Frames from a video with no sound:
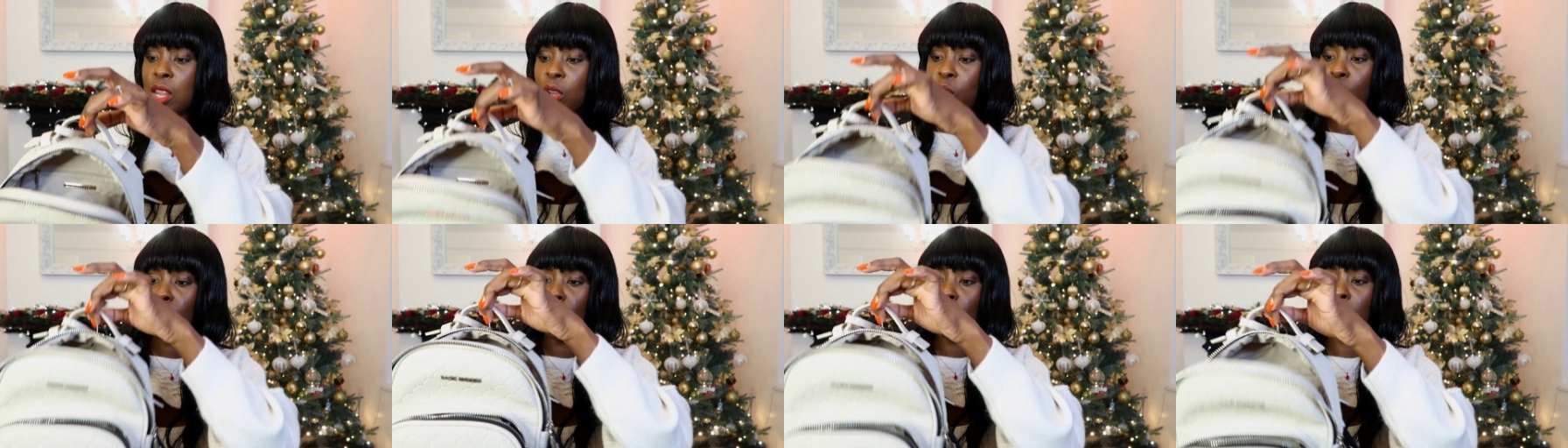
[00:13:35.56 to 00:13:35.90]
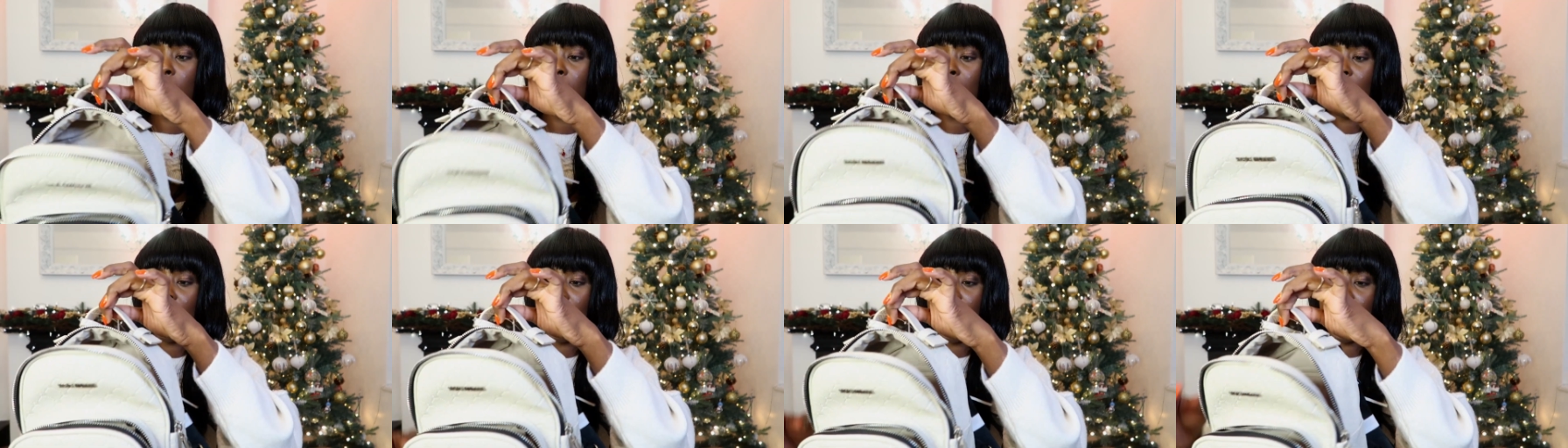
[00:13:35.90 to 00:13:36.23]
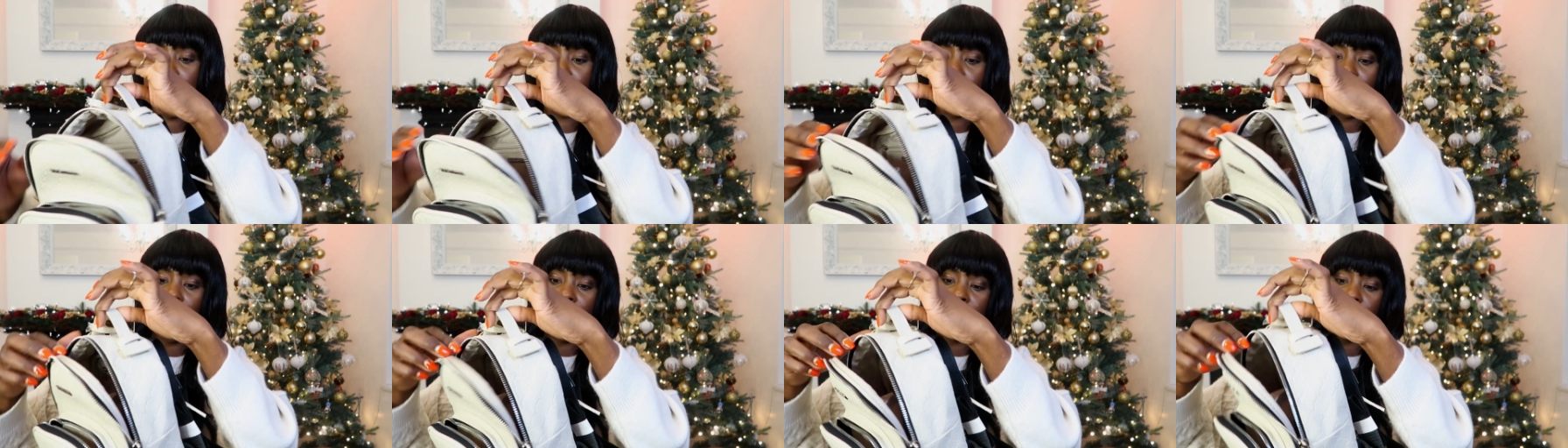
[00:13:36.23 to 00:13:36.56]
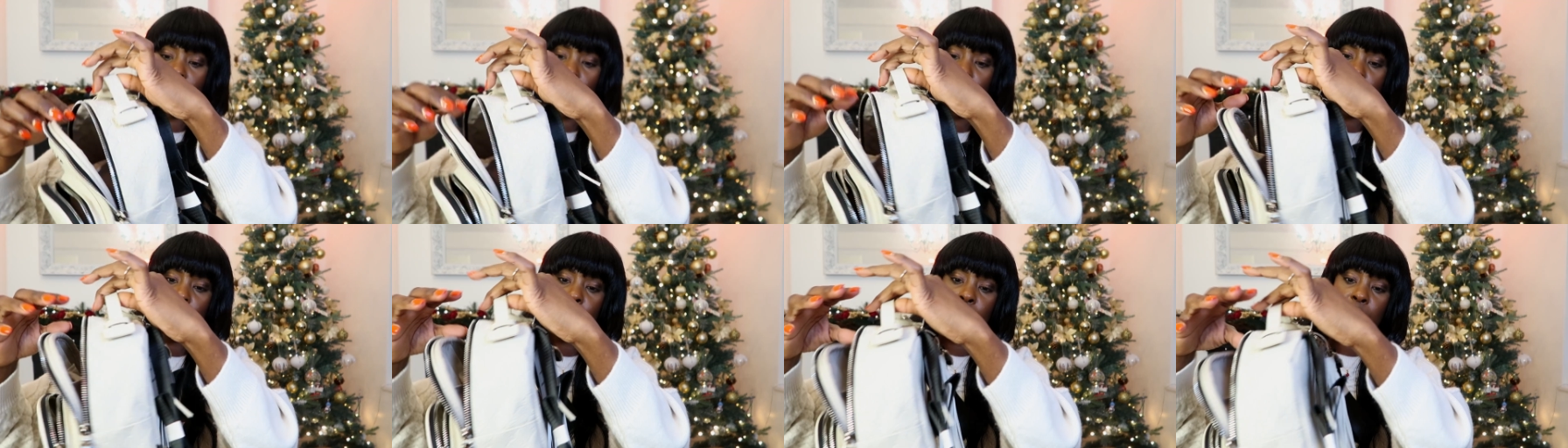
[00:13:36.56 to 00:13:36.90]
and you can hold it in your hand and
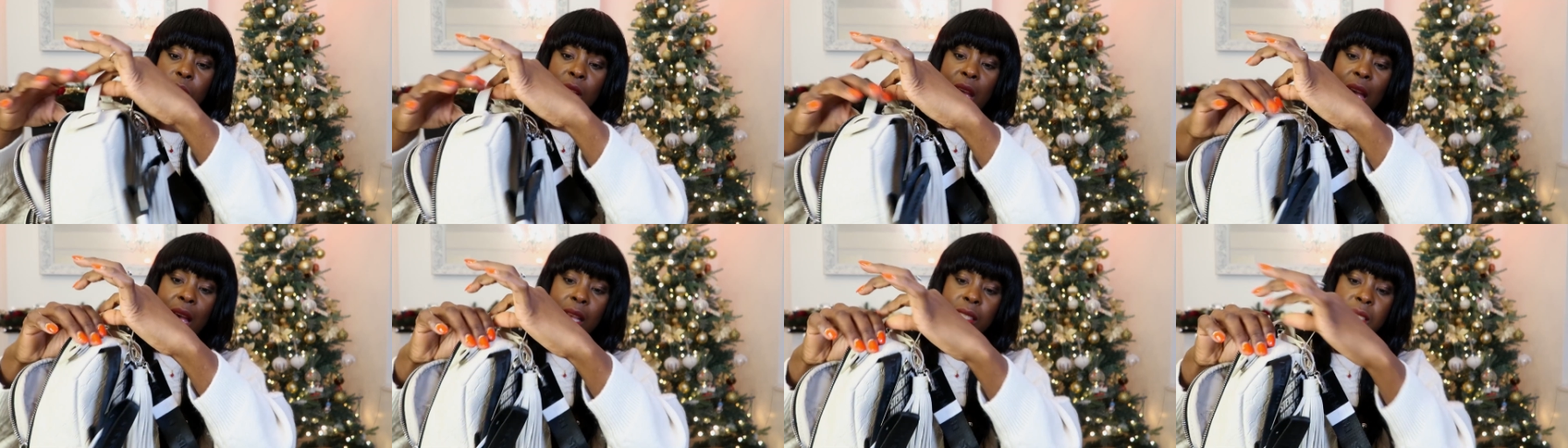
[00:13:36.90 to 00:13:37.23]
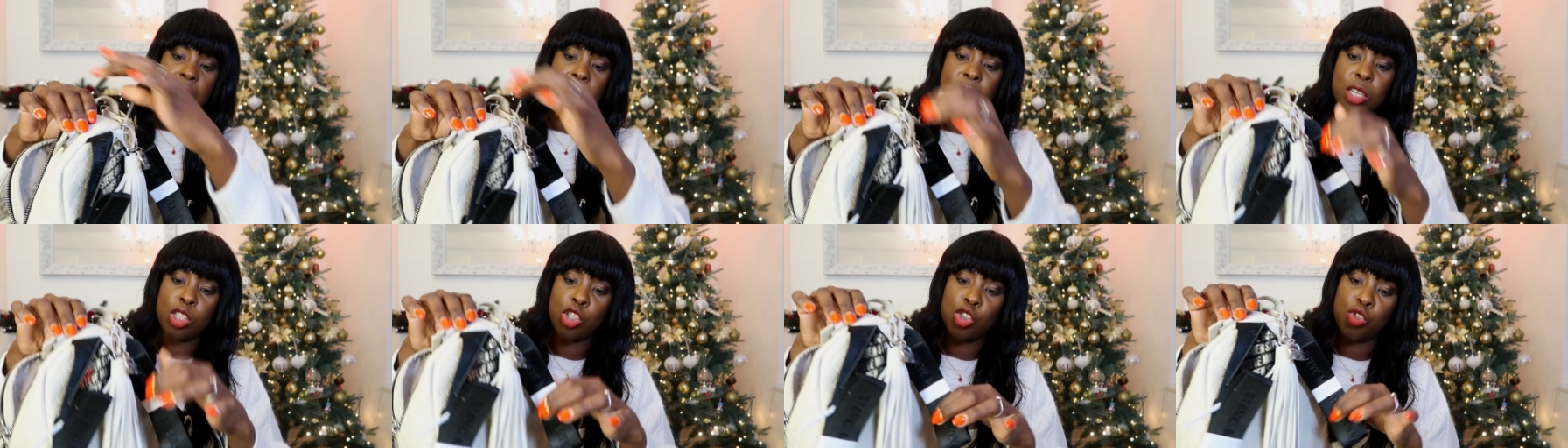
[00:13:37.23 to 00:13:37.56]
it also has like